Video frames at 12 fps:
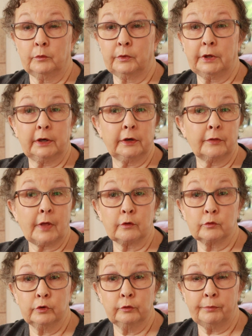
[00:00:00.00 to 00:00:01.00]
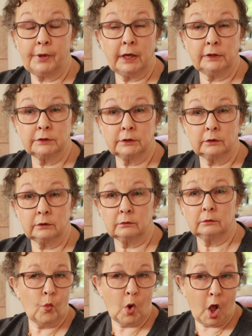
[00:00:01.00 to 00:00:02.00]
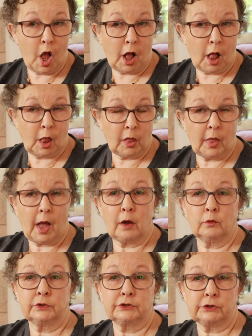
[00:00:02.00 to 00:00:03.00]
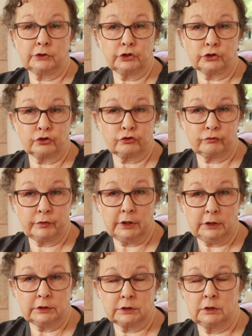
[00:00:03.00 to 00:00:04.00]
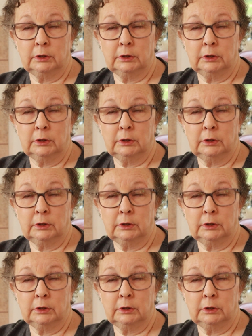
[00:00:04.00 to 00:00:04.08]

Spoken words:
Getting that room painted, well, that was such a treat.